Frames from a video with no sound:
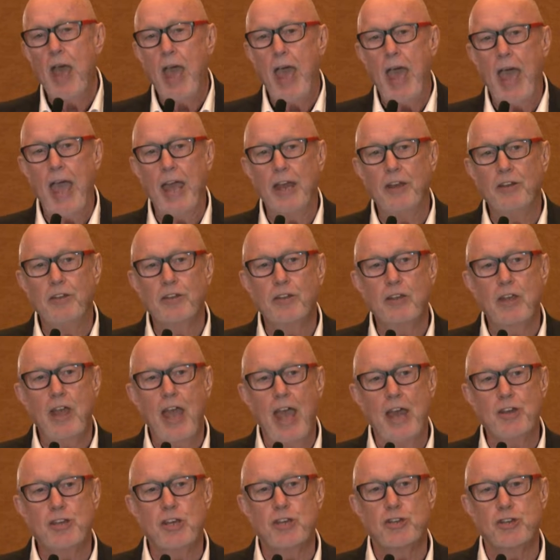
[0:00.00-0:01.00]
and
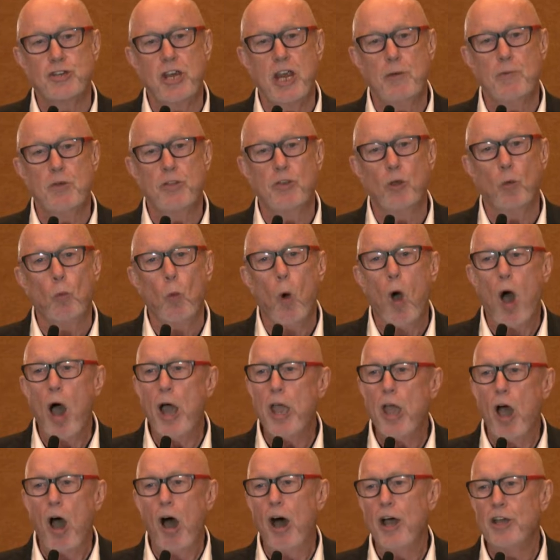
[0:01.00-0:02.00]
just share with you
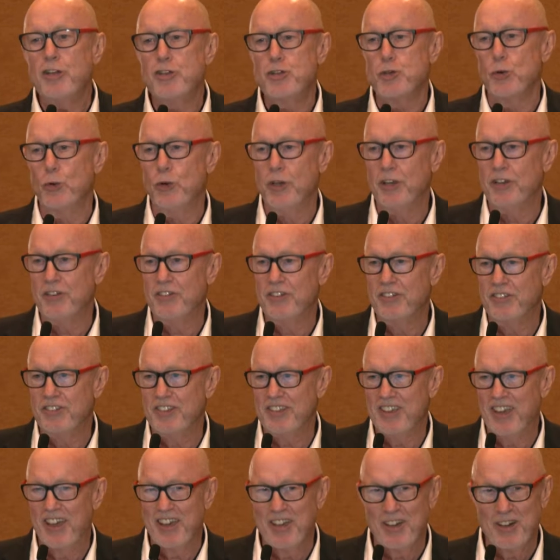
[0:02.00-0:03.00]
why I joined
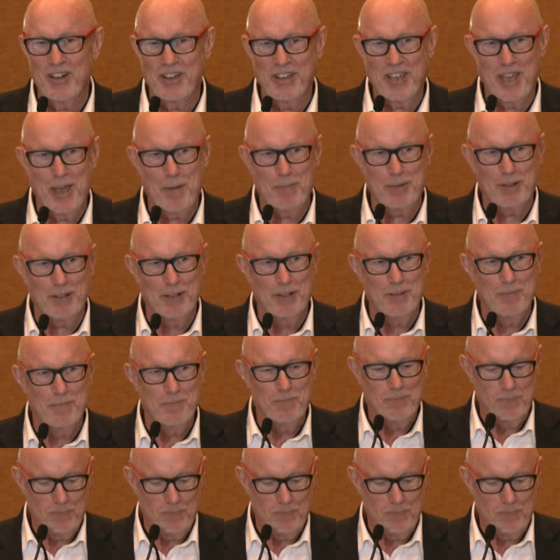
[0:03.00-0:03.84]
DAI Capital.